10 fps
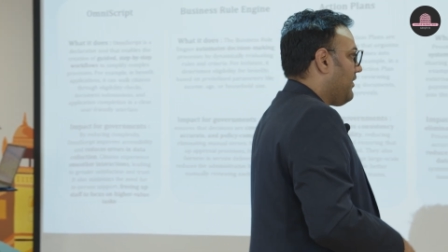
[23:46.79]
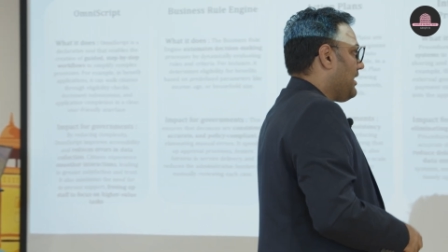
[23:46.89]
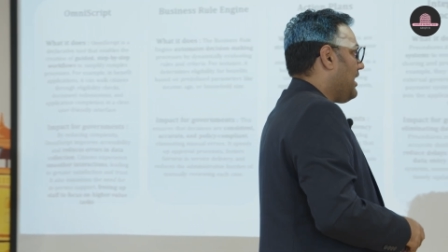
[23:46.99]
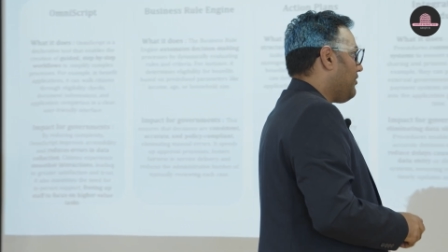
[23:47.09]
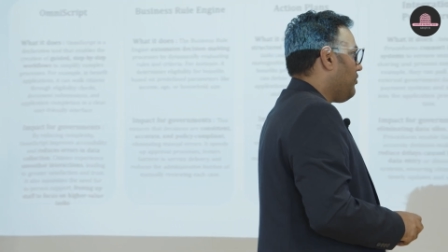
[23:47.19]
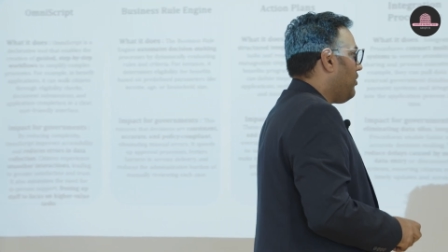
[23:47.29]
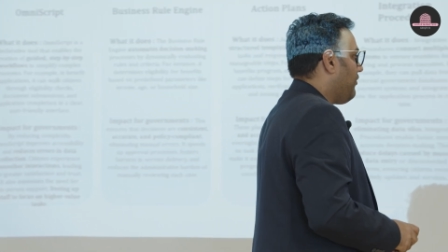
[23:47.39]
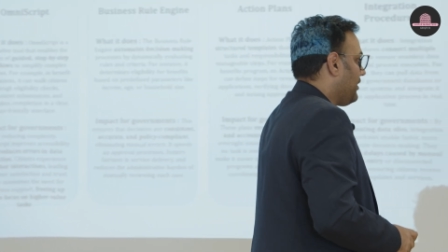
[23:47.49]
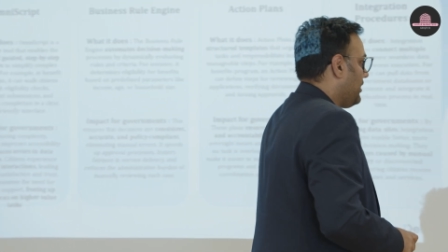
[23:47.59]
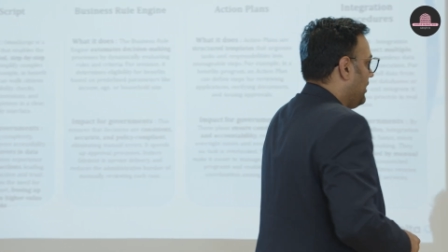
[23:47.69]
we can't go
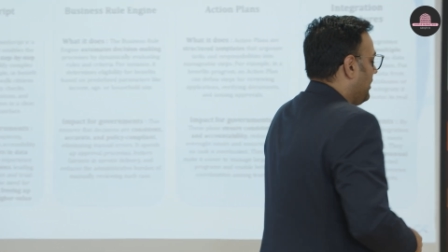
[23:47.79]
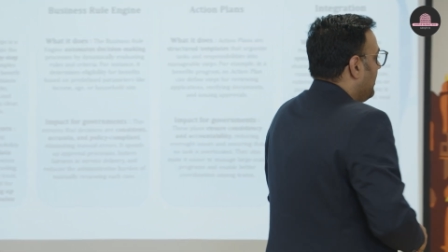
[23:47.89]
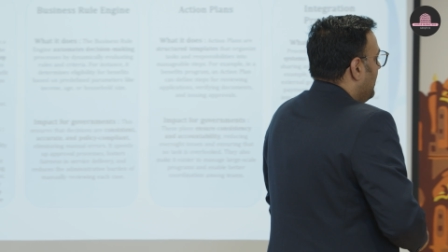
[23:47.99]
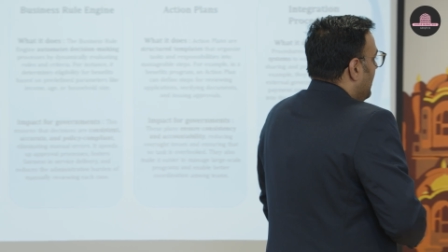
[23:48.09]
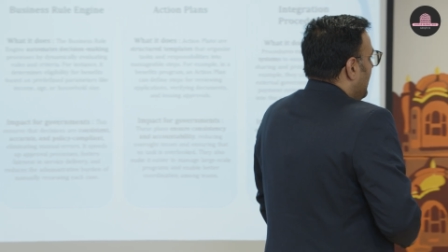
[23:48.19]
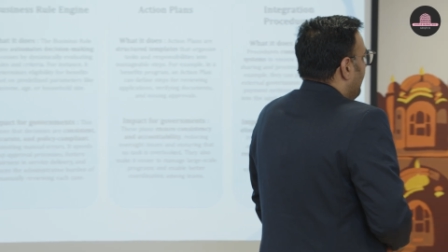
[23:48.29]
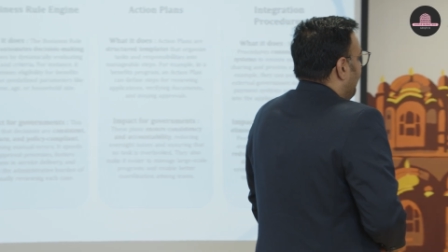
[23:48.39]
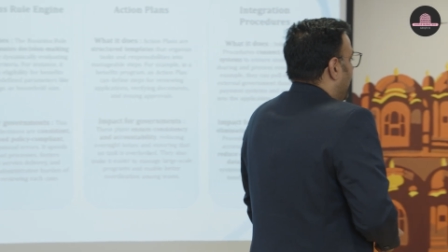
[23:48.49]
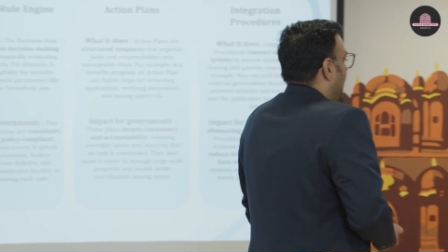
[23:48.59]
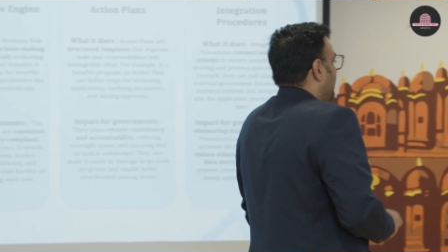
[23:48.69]
over there.
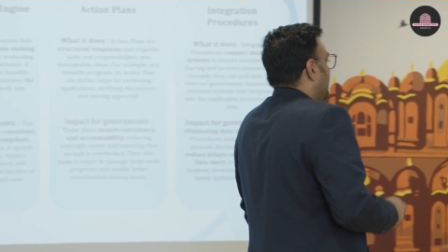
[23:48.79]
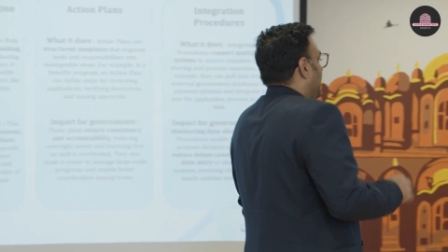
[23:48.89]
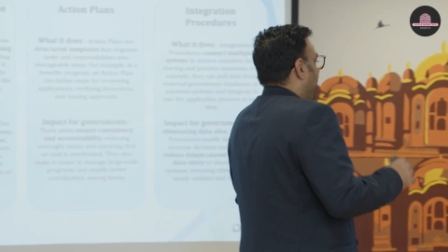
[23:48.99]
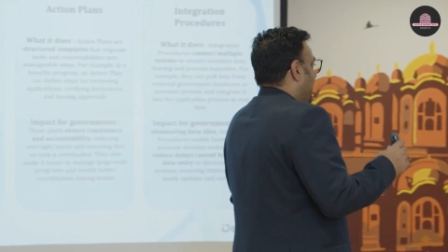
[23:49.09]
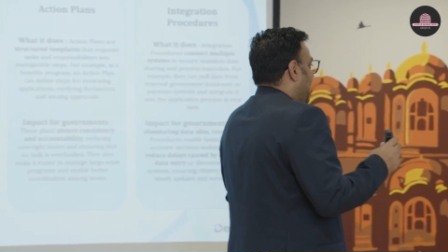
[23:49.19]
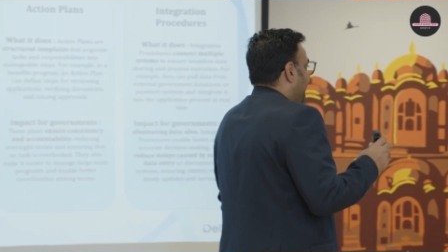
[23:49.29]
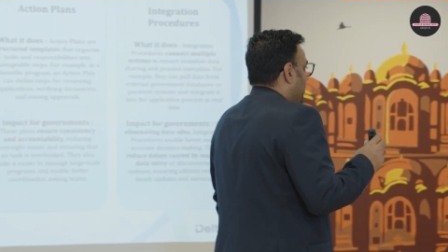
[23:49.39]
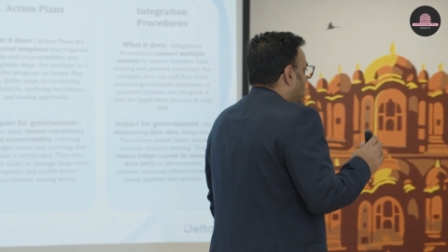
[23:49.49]
But we have the